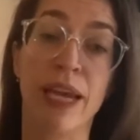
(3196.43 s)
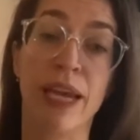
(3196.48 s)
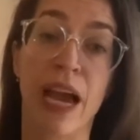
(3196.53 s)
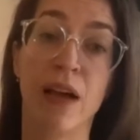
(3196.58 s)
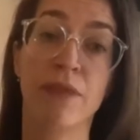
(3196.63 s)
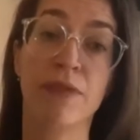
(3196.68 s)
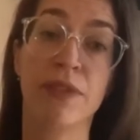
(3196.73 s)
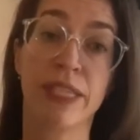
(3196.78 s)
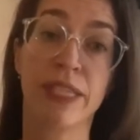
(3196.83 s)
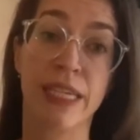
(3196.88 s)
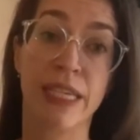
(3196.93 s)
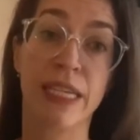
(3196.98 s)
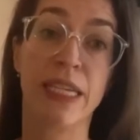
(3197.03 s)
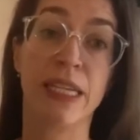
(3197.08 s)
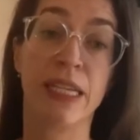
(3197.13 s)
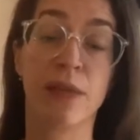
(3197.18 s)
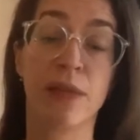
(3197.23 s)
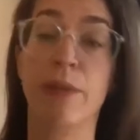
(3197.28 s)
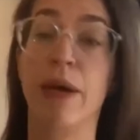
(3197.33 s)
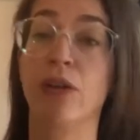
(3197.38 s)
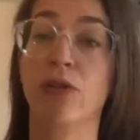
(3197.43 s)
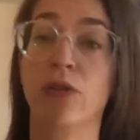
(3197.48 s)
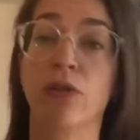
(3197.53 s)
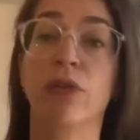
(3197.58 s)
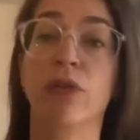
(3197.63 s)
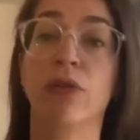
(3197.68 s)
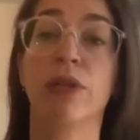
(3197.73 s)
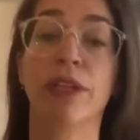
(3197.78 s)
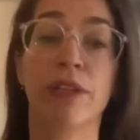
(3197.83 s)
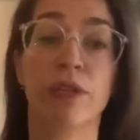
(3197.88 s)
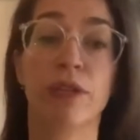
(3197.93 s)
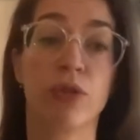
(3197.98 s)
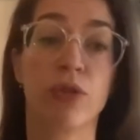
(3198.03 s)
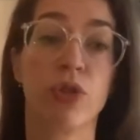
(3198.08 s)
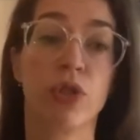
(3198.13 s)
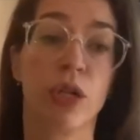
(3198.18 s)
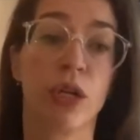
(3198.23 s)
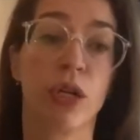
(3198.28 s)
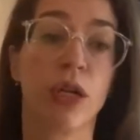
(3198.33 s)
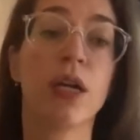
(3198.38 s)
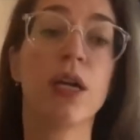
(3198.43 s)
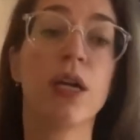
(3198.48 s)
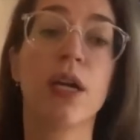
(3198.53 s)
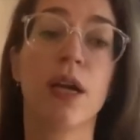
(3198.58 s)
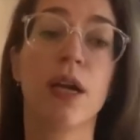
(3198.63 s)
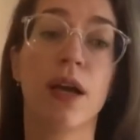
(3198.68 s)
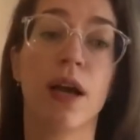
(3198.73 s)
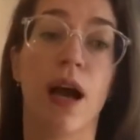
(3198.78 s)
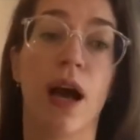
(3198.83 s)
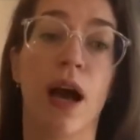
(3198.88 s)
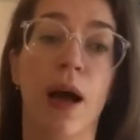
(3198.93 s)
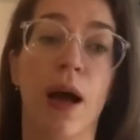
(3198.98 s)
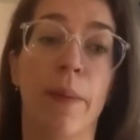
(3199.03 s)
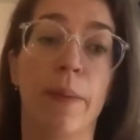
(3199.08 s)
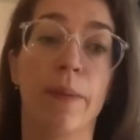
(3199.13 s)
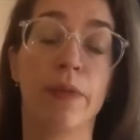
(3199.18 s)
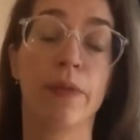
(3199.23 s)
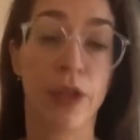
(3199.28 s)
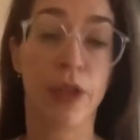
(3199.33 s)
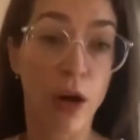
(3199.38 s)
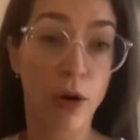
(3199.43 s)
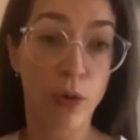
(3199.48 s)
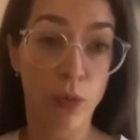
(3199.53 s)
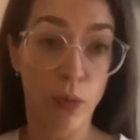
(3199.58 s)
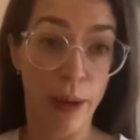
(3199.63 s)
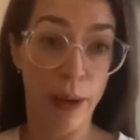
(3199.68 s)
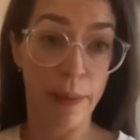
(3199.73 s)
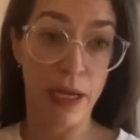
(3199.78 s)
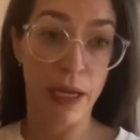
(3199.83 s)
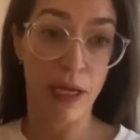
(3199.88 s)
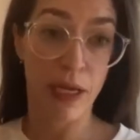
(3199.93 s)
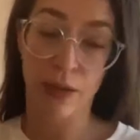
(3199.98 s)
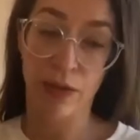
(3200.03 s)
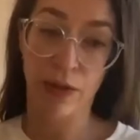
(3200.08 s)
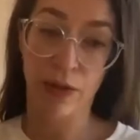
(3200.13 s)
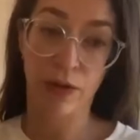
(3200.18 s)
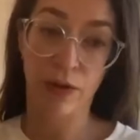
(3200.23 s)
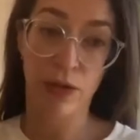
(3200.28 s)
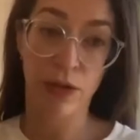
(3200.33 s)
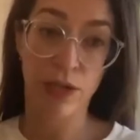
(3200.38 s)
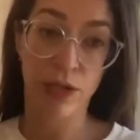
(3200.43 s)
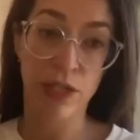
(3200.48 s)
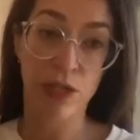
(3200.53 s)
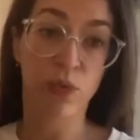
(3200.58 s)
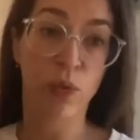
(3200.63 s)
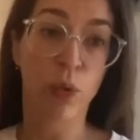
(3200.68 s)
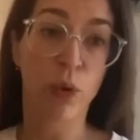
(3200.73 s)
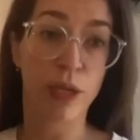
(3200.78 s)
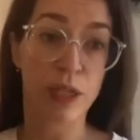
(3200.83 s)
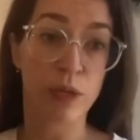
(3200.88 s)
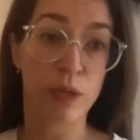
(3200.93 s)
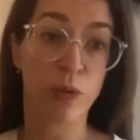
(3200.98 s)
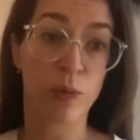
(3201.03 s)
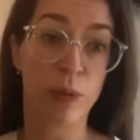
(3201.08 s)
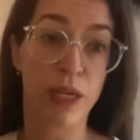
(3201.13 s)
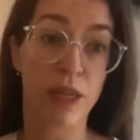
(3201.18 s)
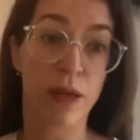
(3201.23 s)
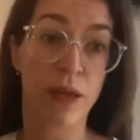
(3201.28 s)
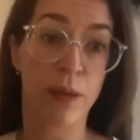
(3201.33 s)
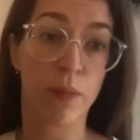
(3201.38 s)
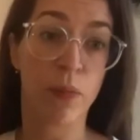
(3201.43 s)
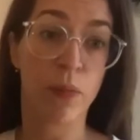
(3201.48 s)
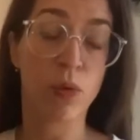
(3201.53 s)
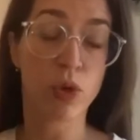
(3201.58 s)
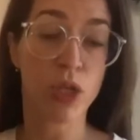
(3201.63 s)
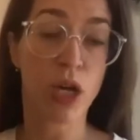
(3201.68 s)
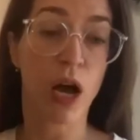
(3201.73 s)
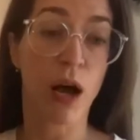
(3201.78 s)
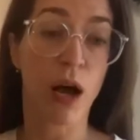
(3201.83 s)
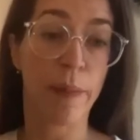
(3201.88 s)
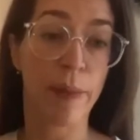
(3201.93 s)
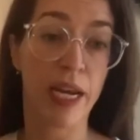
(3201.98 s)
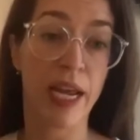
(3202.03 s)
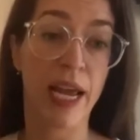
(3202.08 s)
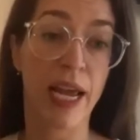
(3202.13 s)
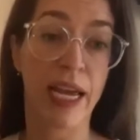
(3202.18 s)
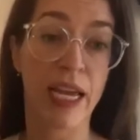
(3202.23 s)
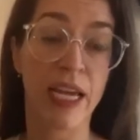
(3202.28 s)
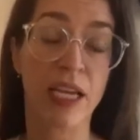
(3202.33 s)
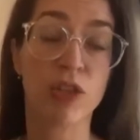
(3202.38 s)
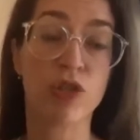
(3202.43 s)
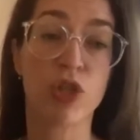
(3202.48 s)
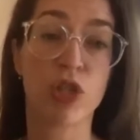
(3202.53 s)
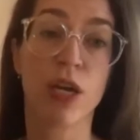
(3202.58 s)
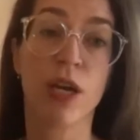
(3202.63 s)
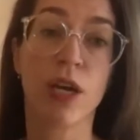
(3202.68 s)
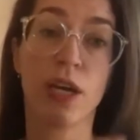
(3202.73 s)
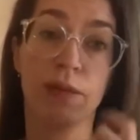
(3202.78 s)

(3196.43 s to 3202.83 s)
And we have seen in the medical literature, young women in their 30s, 40s would be the most common age.